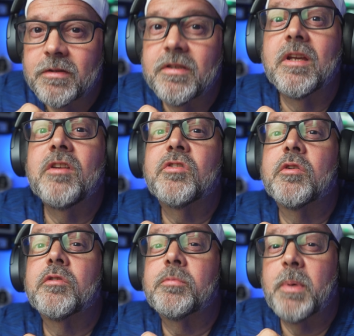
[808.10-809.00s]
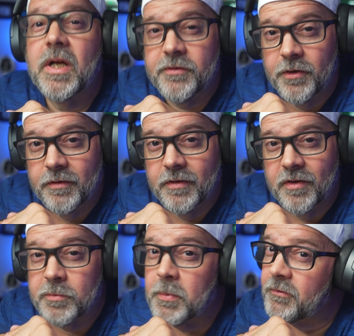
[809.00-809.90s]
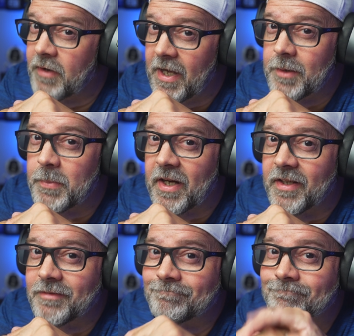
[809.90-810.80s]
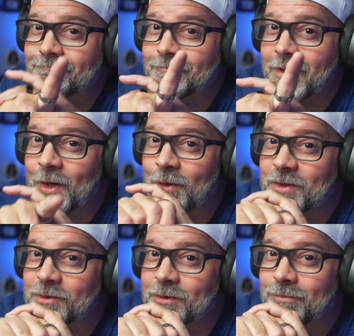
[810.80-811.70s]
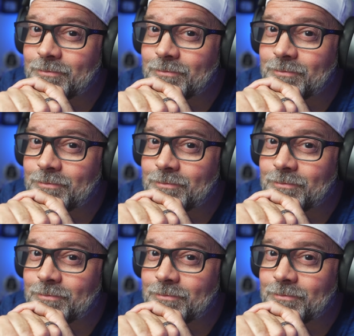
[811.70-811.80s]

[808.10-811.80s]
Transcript: Today's sponsor is provided by Artlist.